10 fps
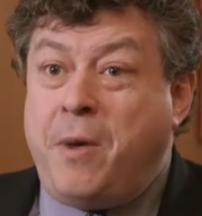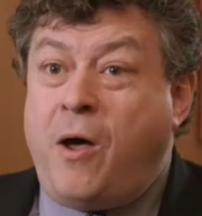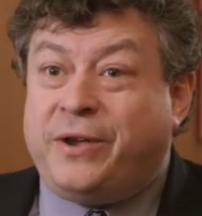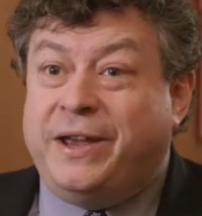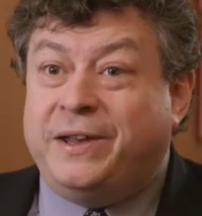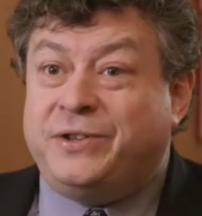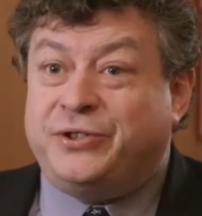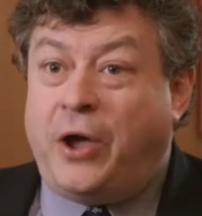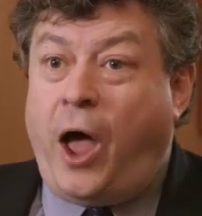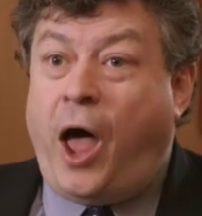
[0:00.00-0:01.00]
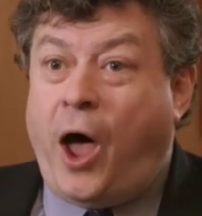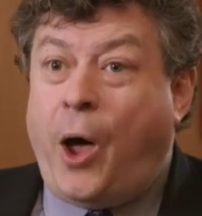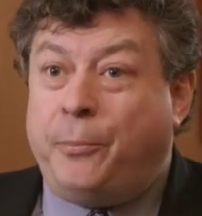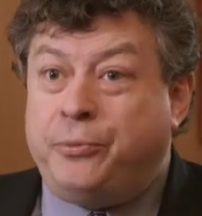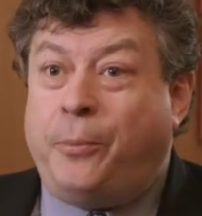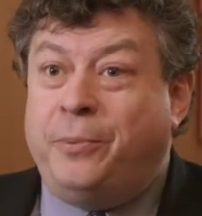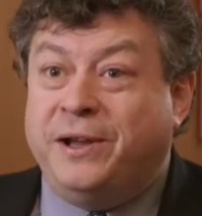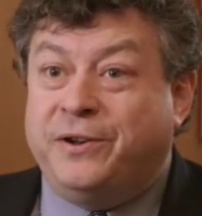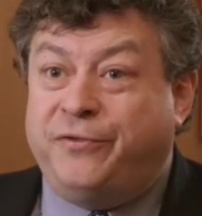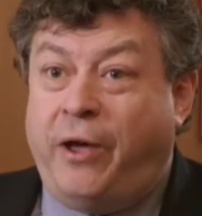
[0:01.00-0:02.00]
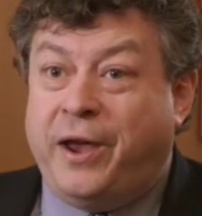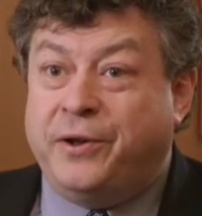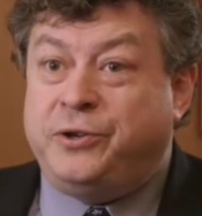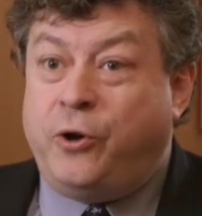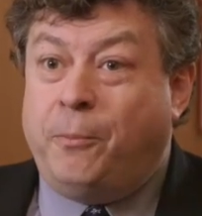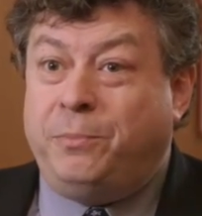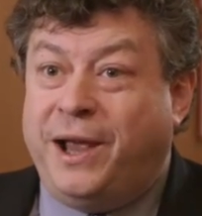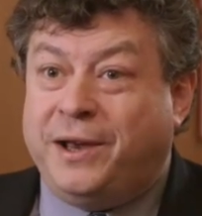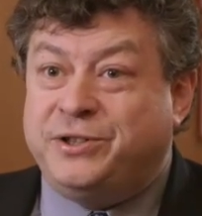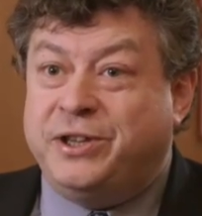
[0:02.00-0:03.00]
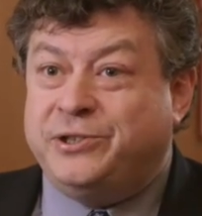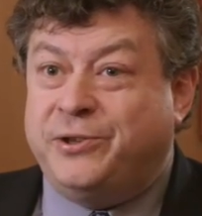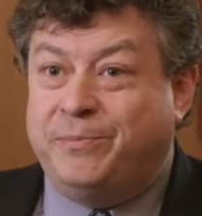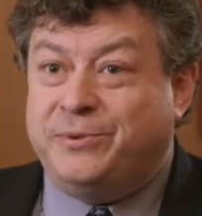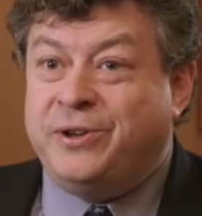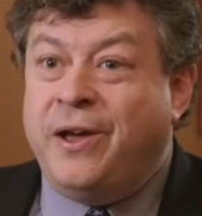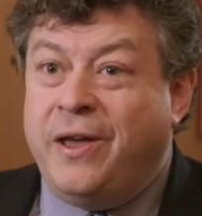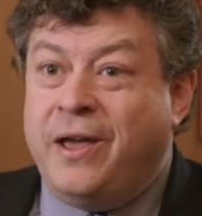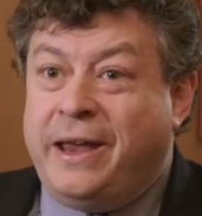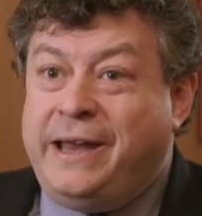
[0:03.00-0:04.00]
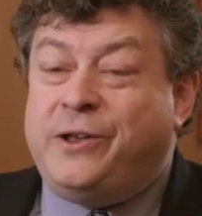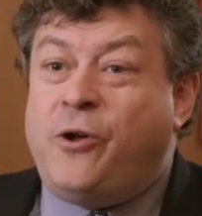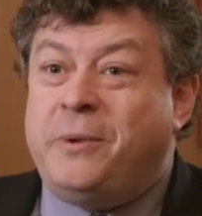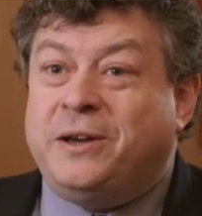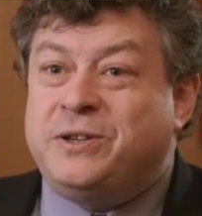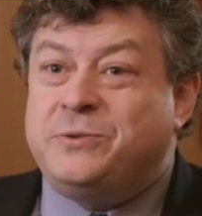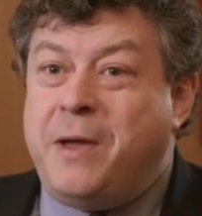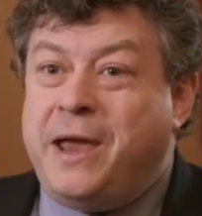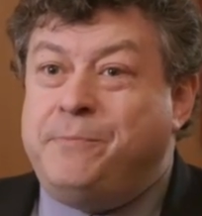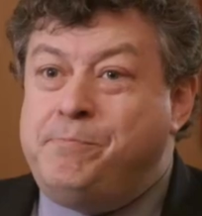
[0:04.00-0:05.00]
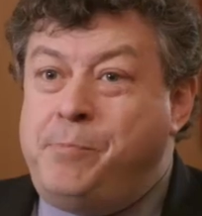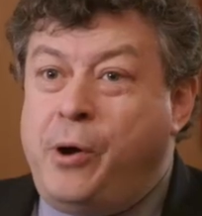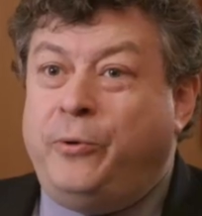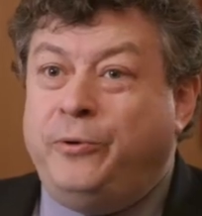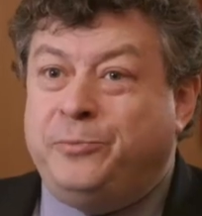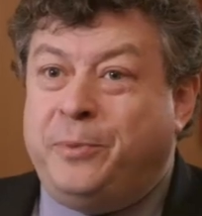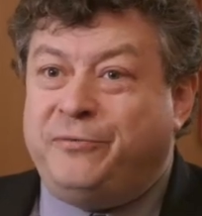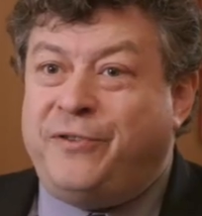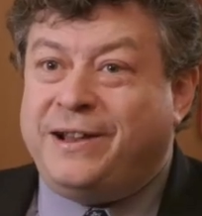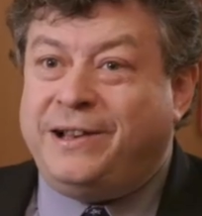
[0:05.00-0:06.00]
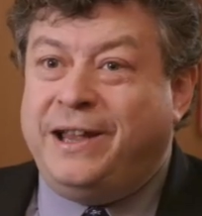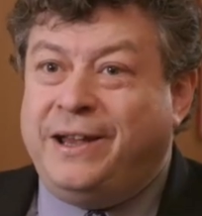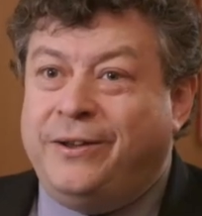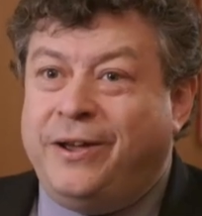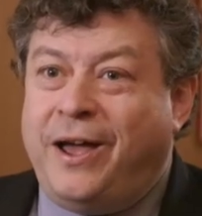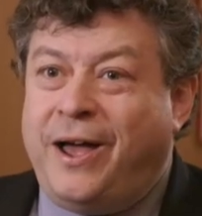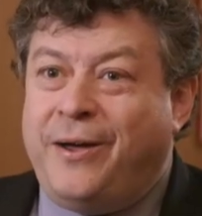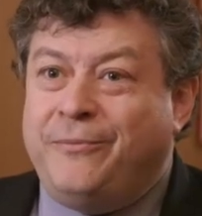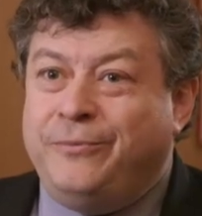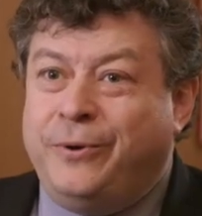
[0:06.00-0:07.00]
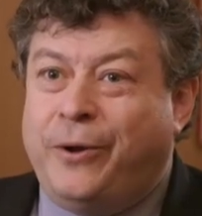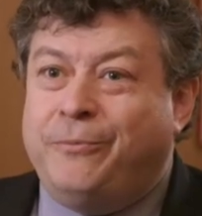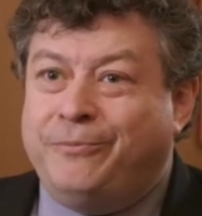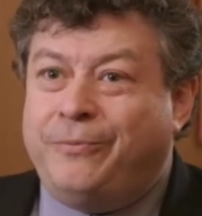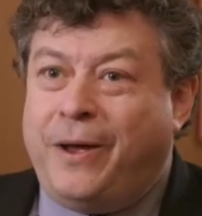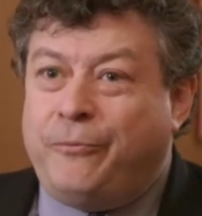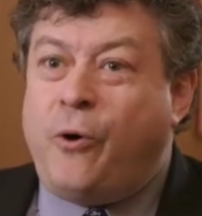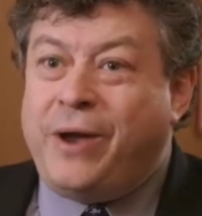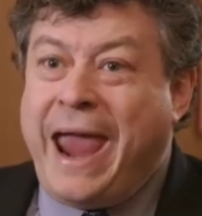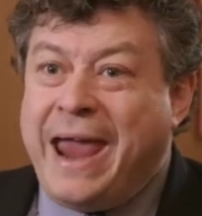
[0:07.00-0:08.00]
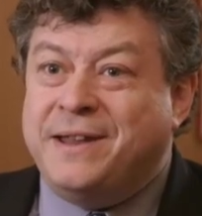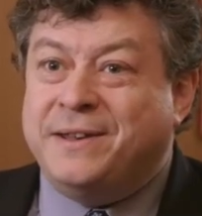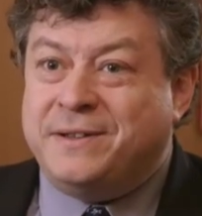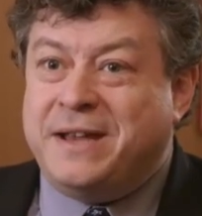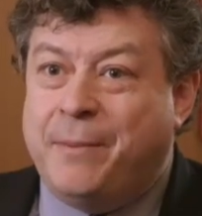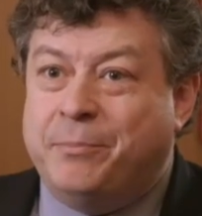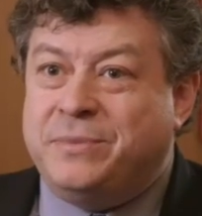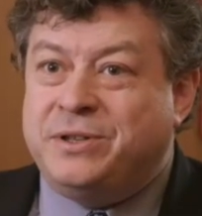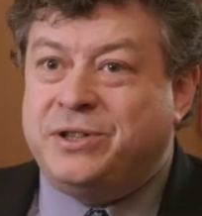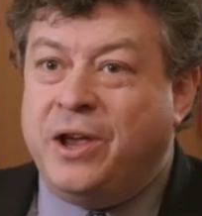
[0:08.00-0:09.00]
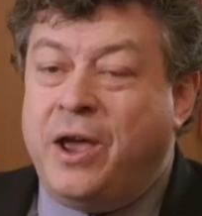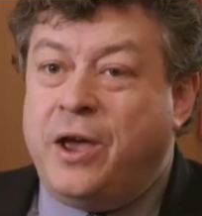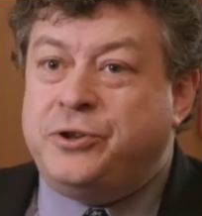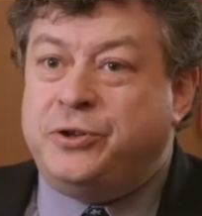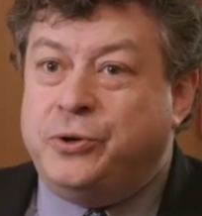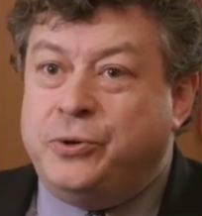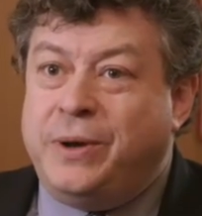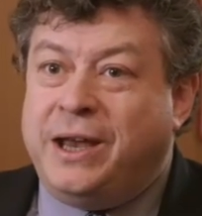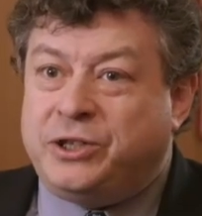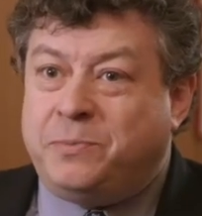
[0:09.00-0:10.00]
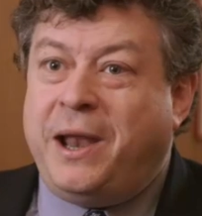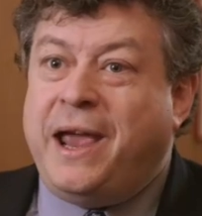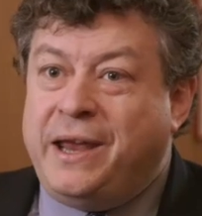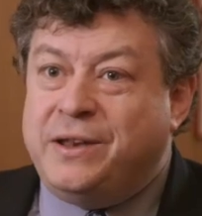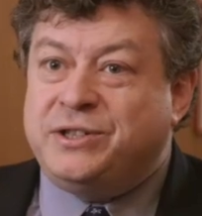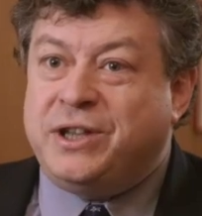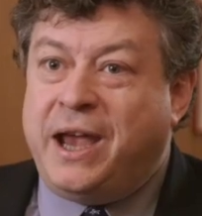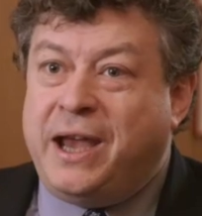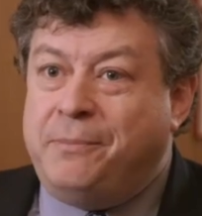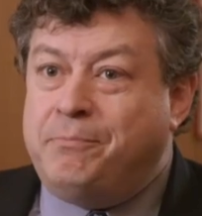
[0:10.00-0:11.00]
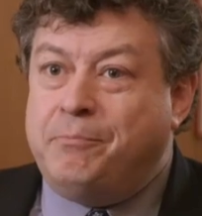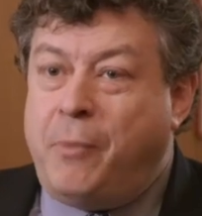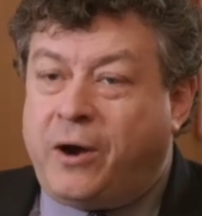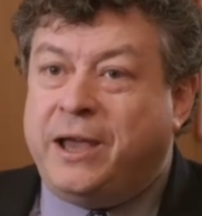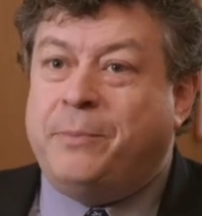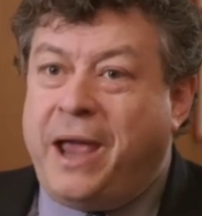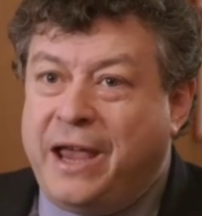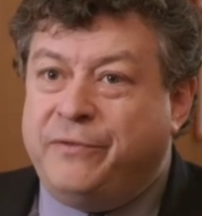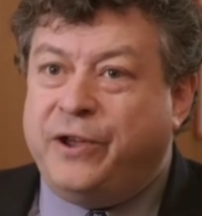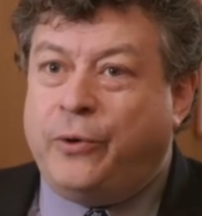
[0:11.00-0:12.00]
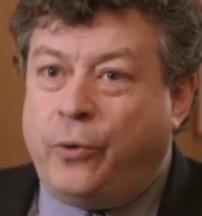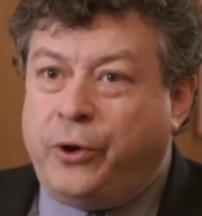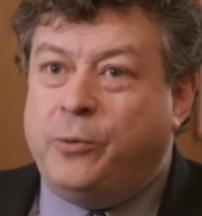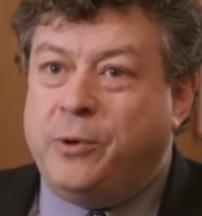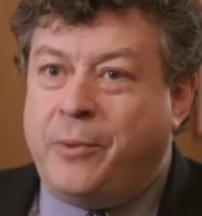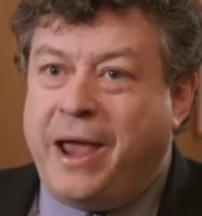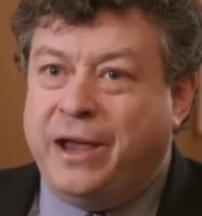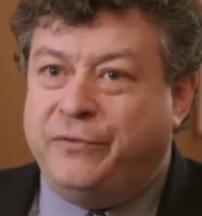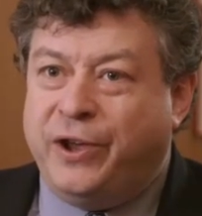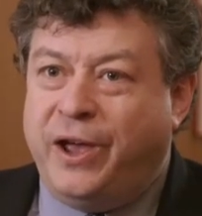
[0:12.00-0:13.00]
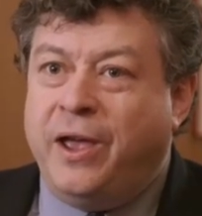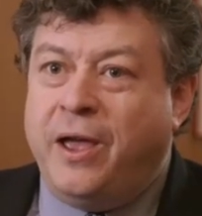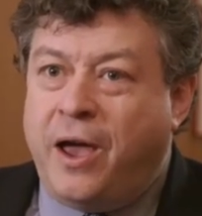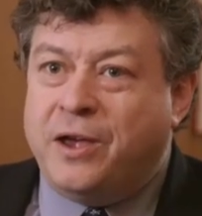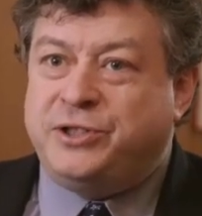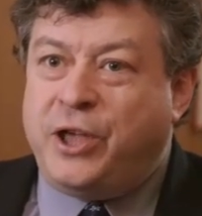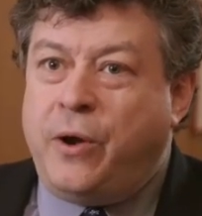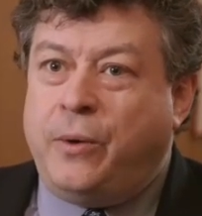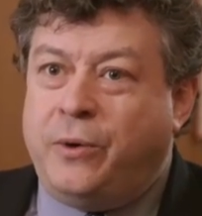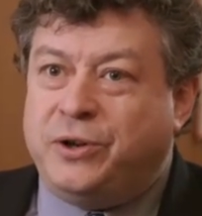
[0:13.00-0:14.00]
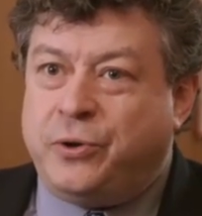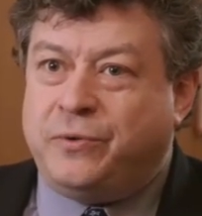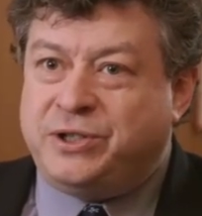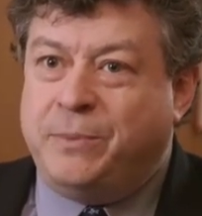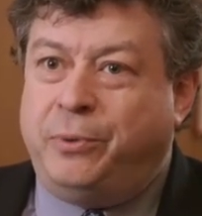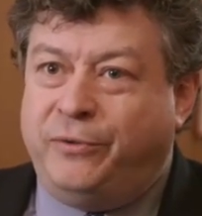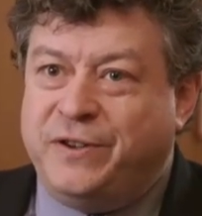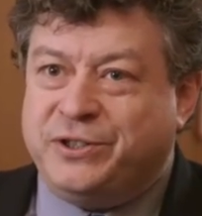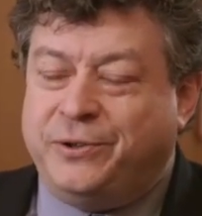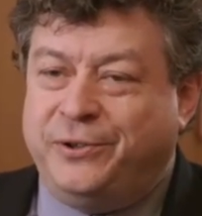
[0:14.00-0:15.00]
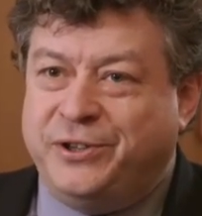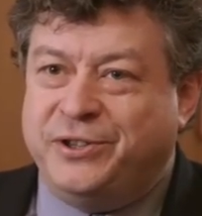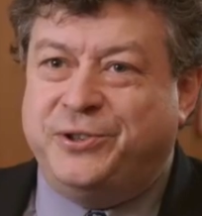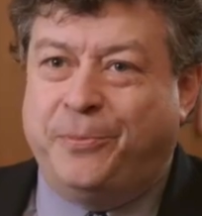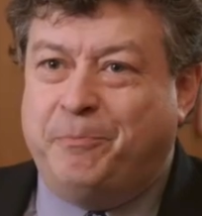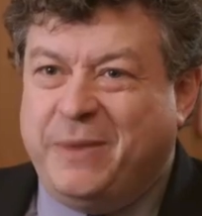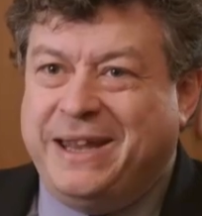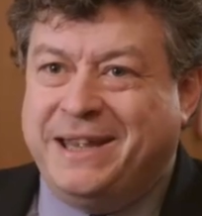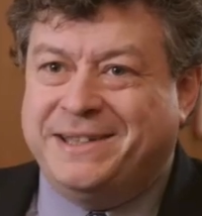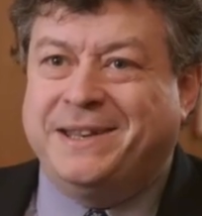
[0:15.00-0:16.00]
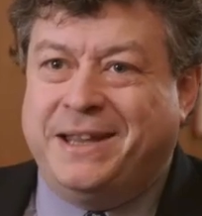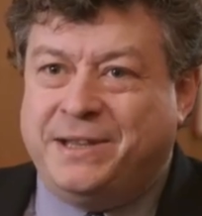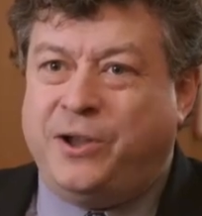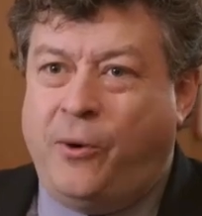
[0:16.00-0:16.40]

markets are properly defined complex systems. Economics has made bold but frankly, uh, you know, wrong-headed attempts to explain, say, market behavior or human behavior as though it were a sort of simple physical system. It isn't, it's